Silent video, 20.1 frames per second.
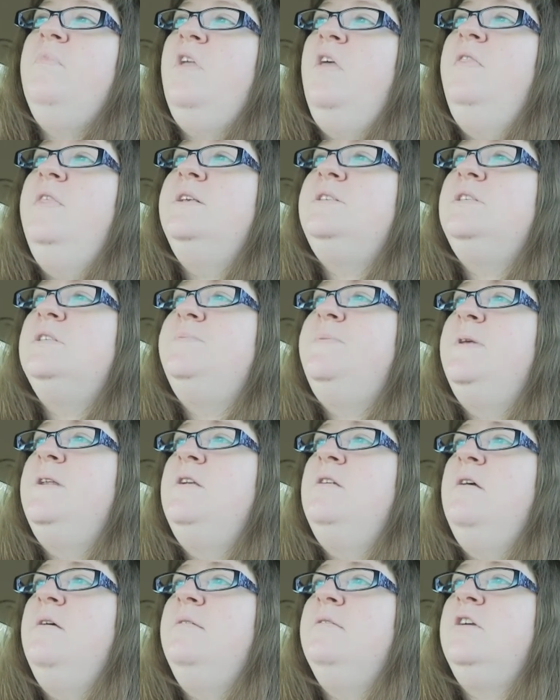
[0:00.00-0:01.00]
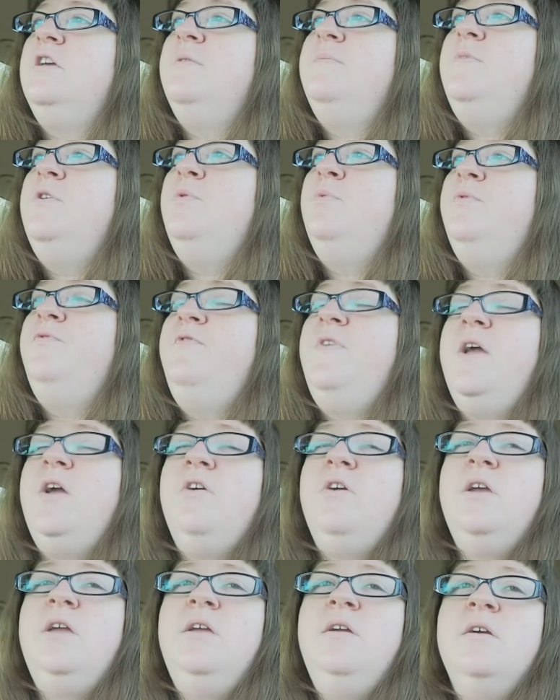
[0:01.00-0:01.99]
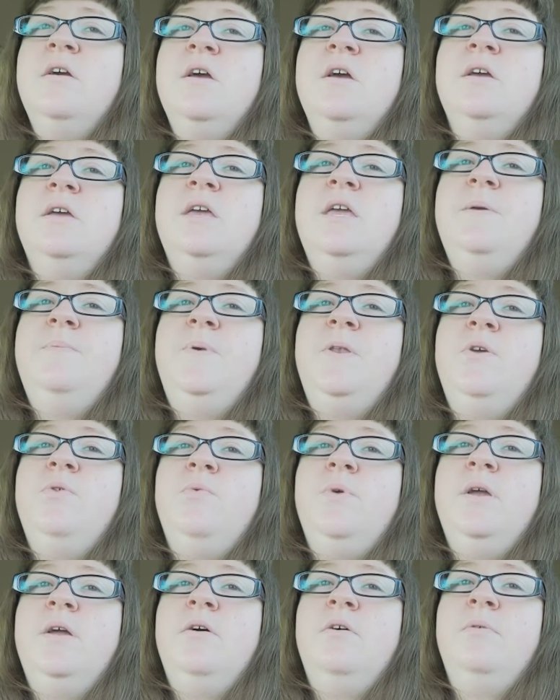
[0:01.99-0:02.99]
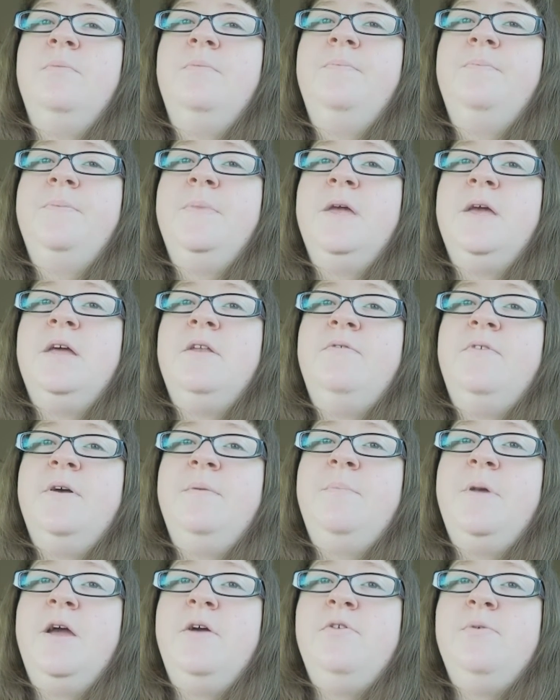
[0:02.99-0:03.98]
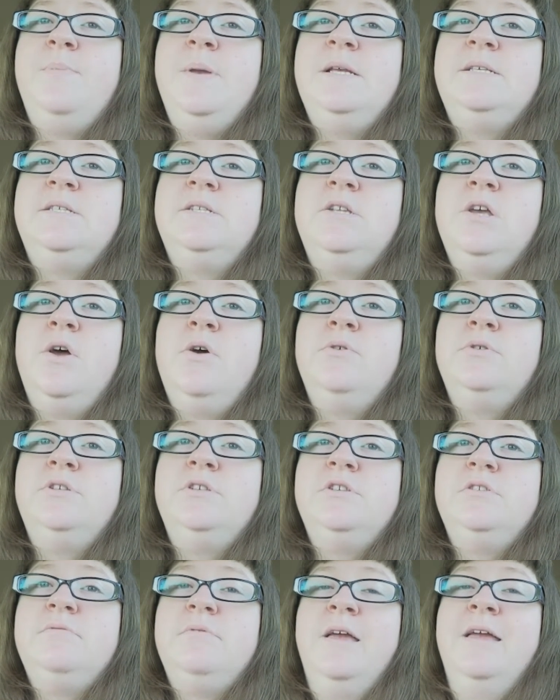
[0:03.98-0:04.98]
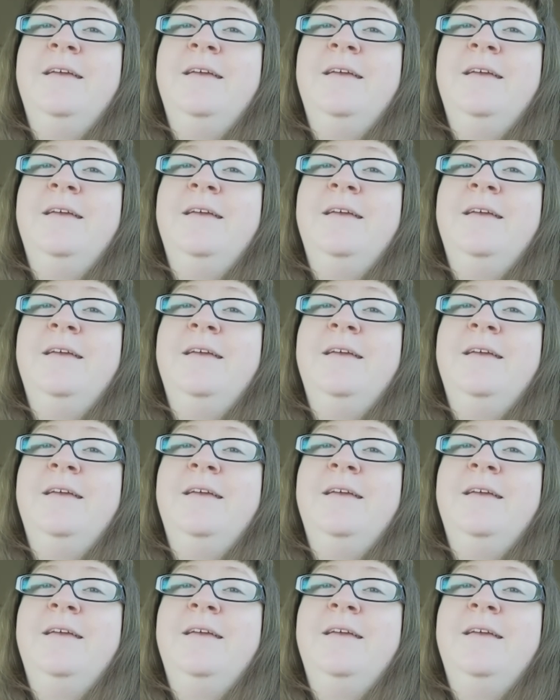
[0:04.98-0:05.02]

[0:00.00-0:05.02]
this has been another Commute with Faery, keeping it real. I gotta find my other piece of toast.